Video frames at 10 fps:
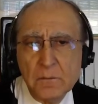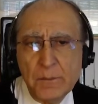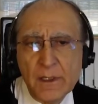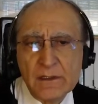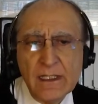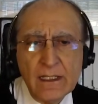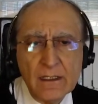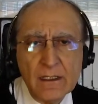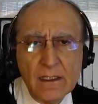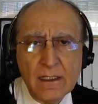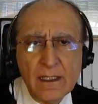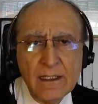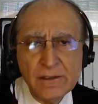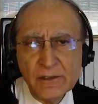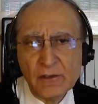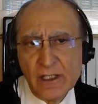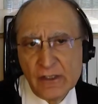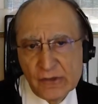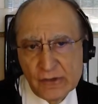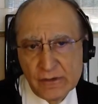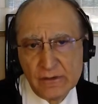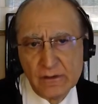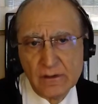But integration